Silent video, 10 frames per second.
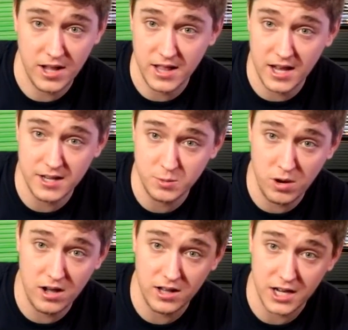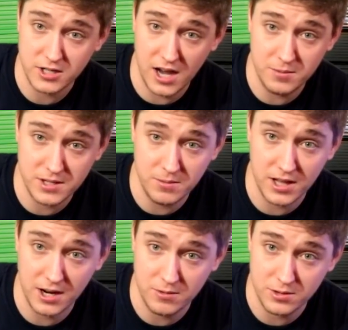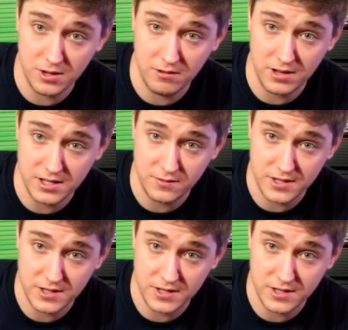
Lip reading: And then as well, like Job Simulator was only released